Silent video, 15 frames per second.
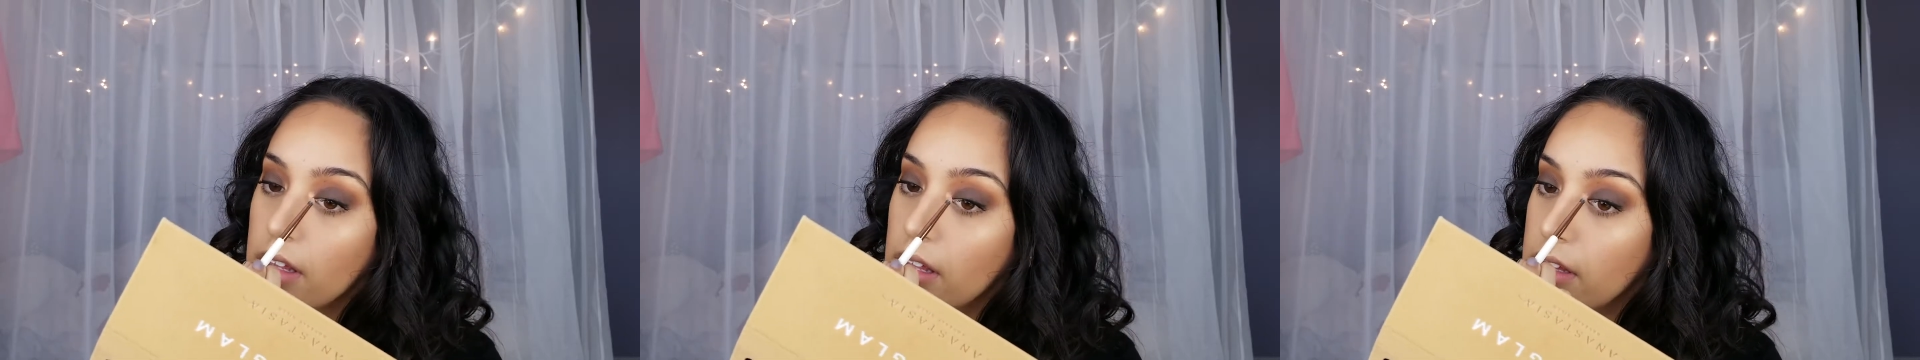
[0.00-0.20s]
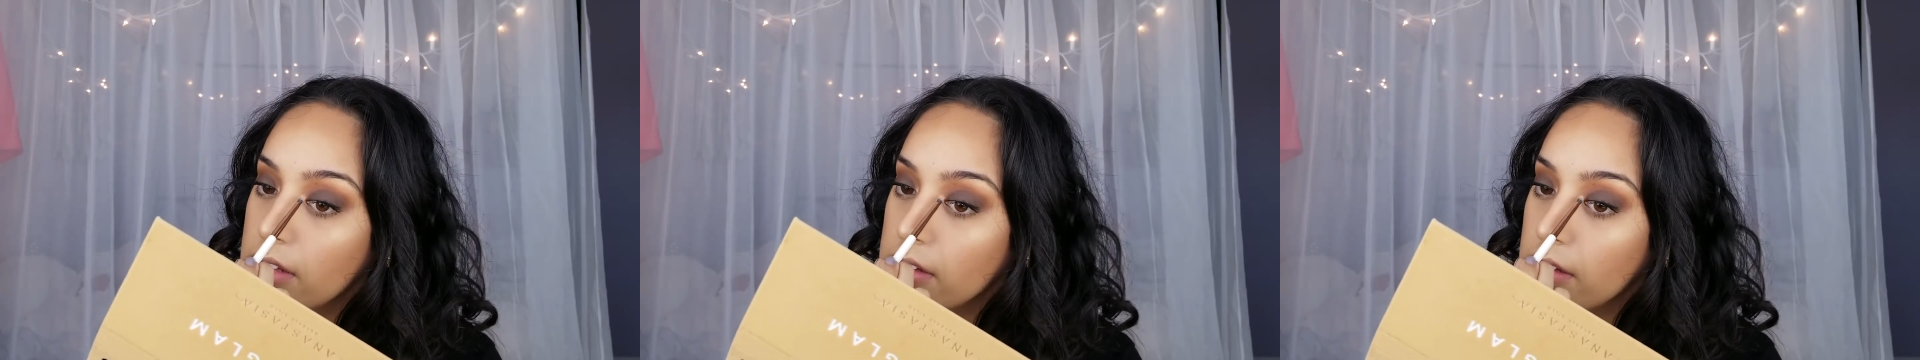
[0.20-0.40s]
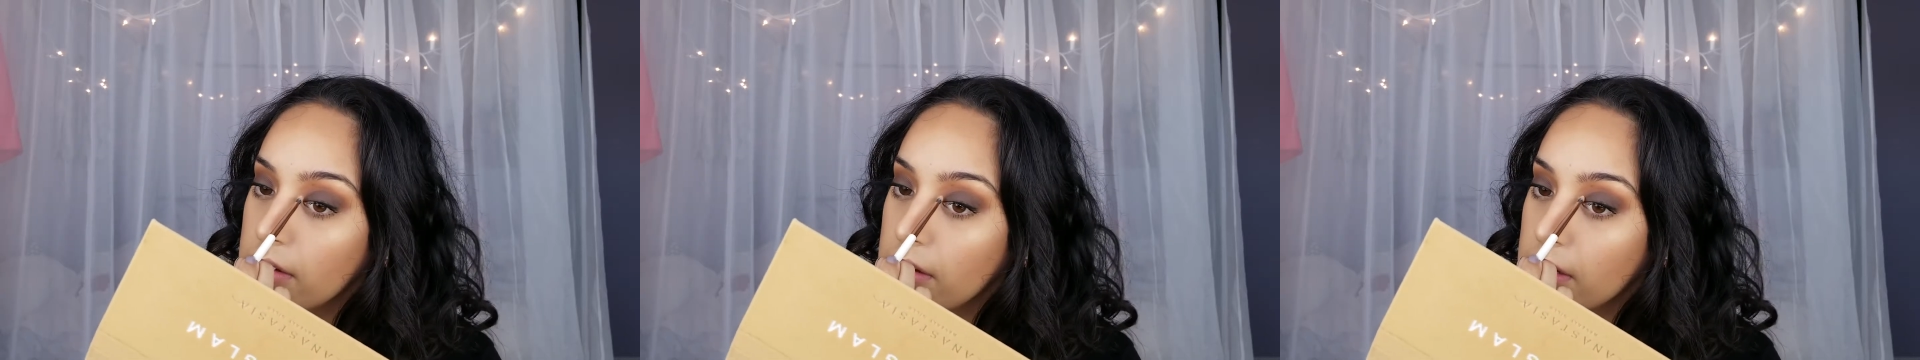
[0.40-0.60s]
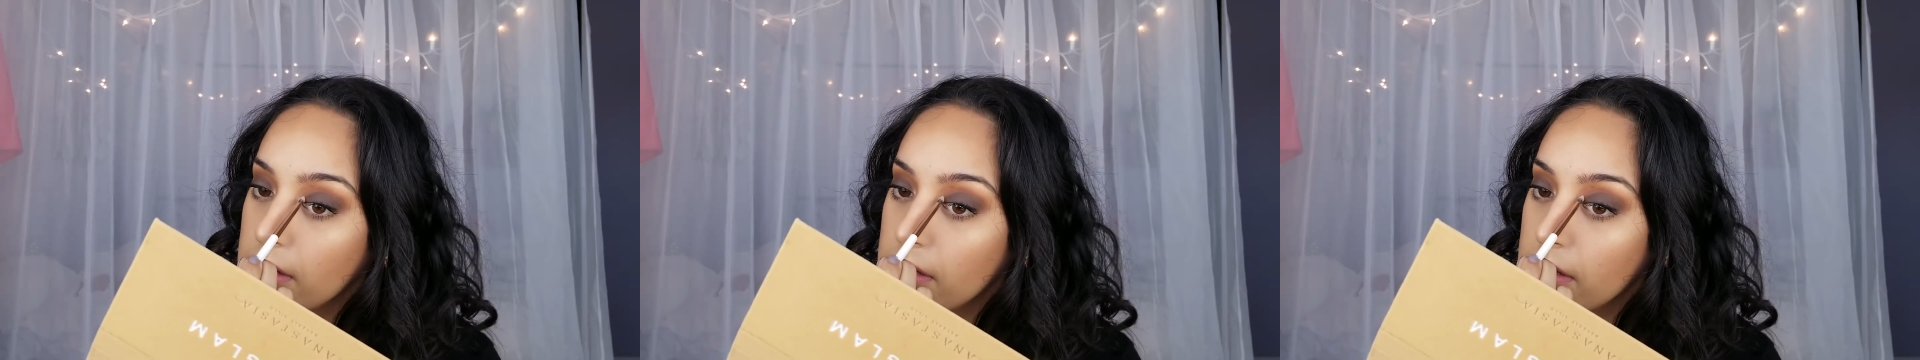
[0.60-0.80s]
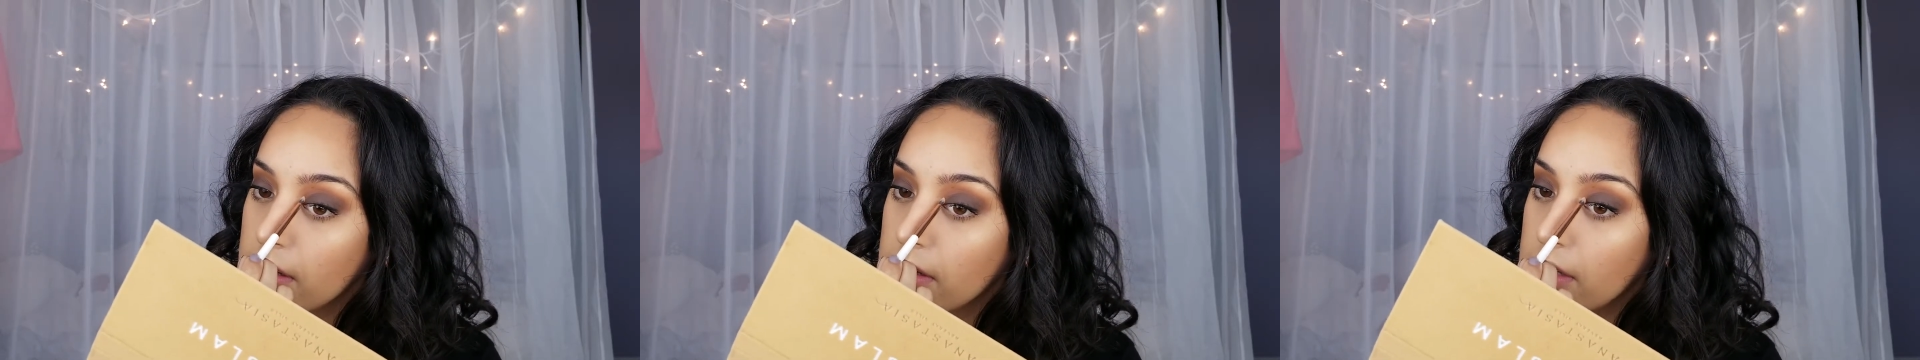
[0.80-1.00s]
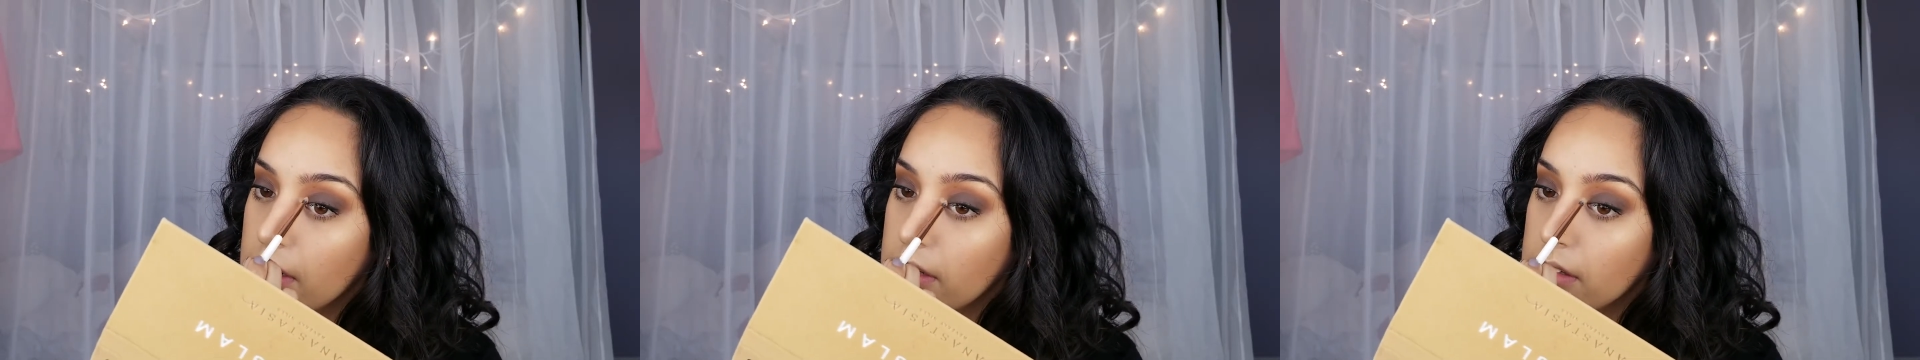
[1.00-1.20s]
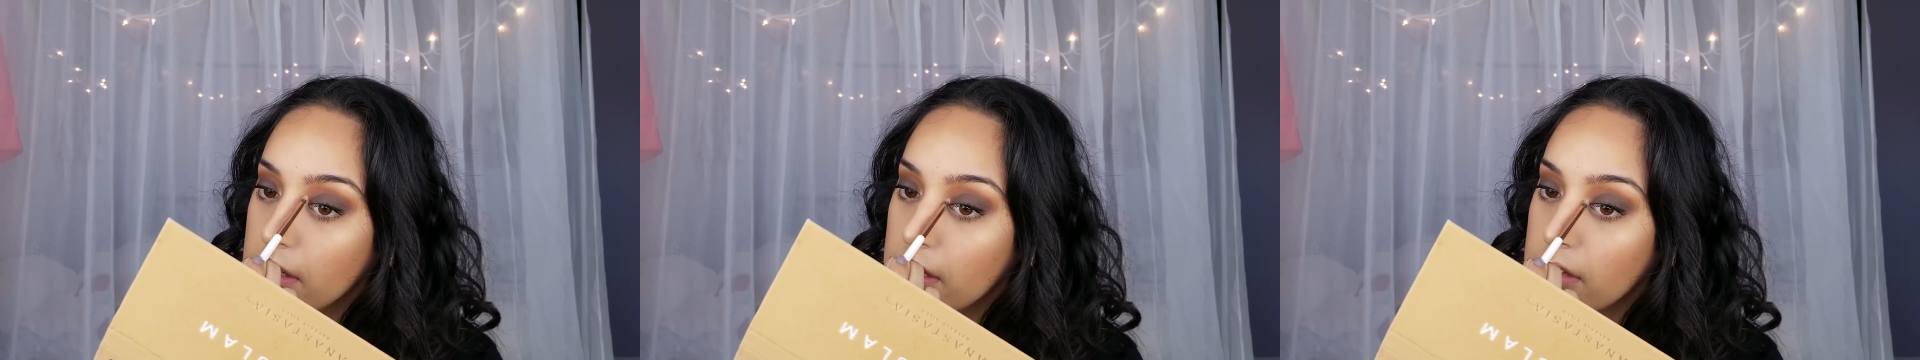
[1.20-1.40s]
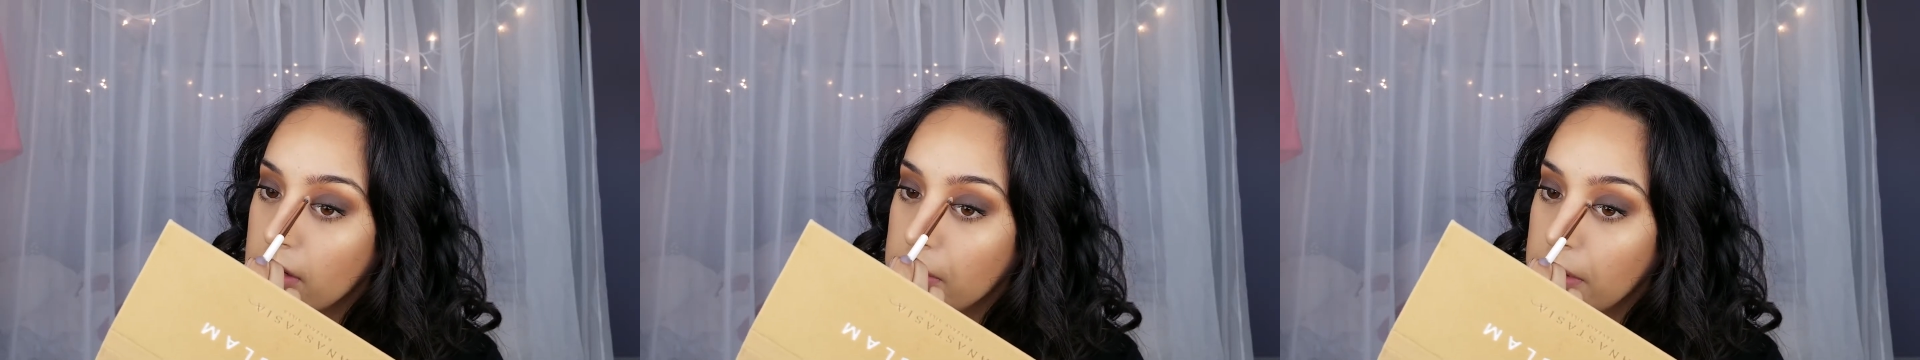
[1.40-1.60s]
is
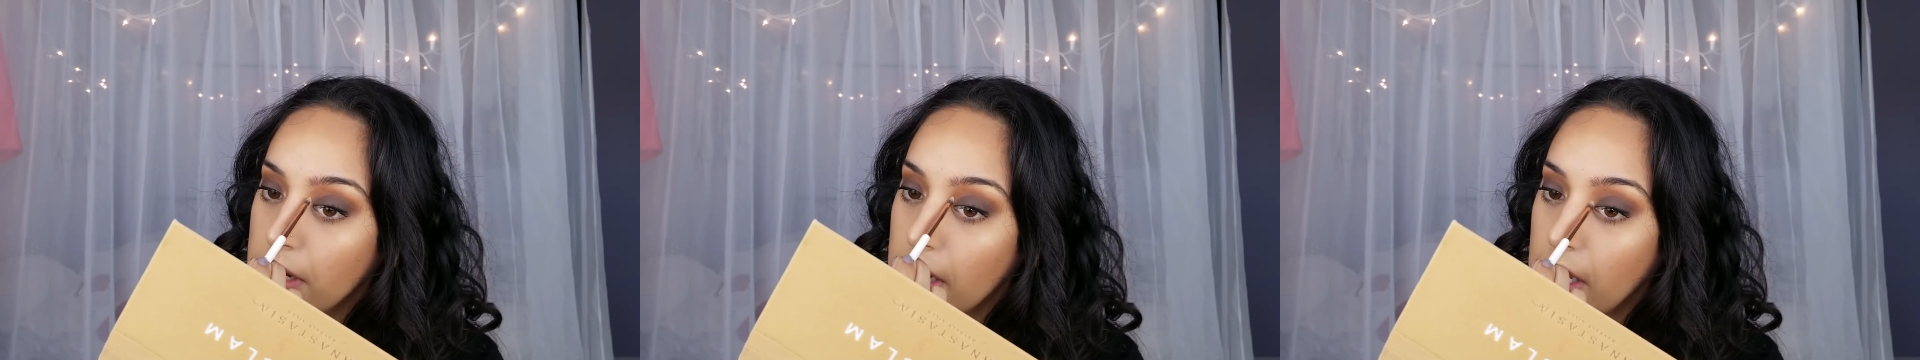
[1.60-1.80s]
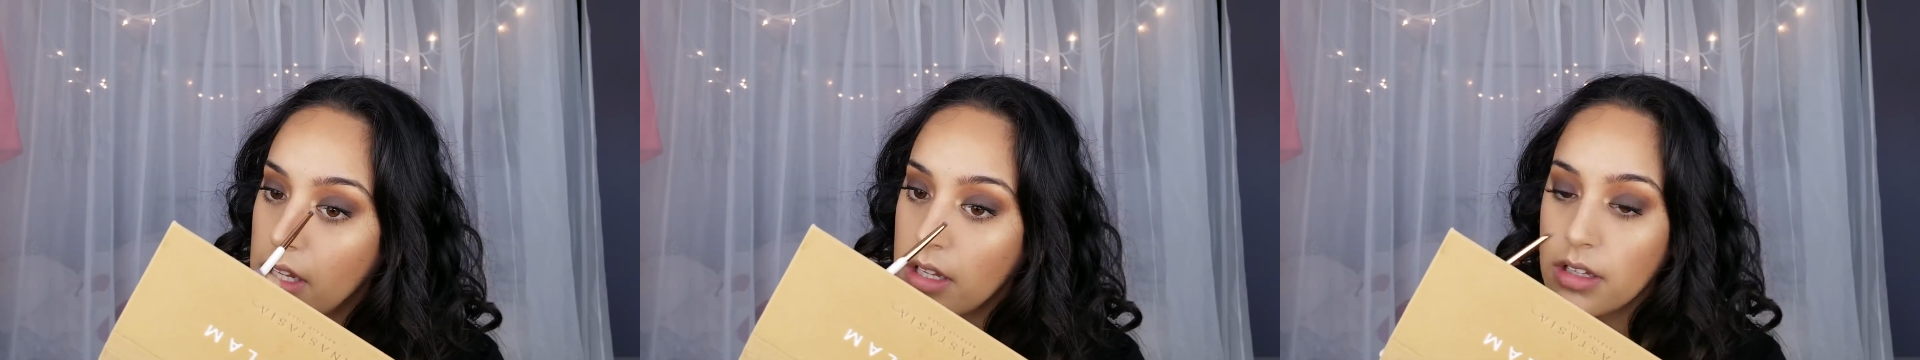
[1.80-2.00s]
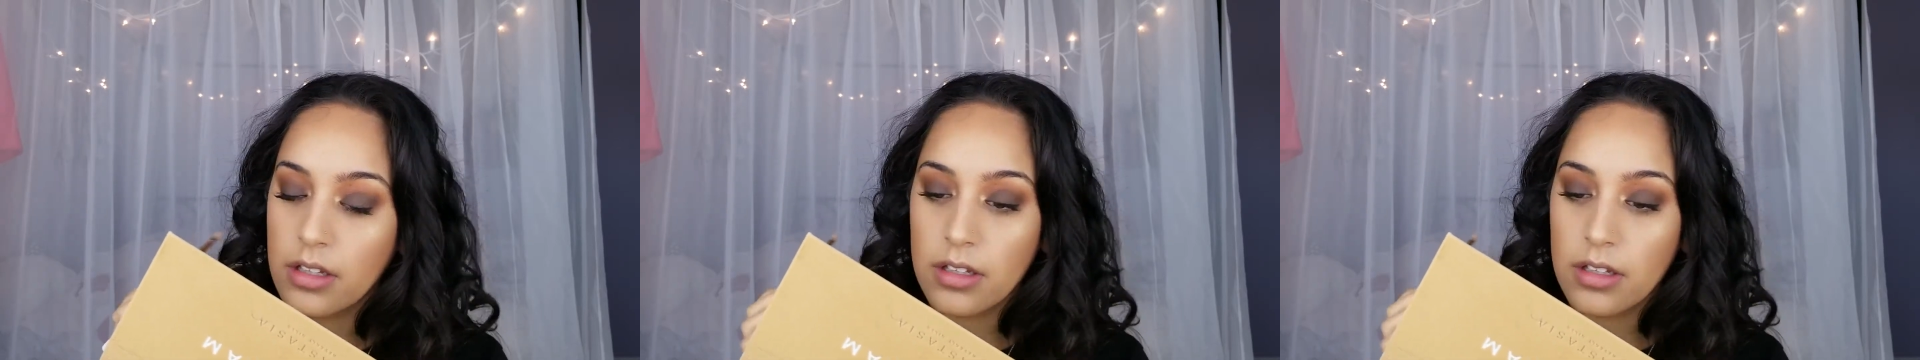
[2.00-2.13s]
seriously so pretty.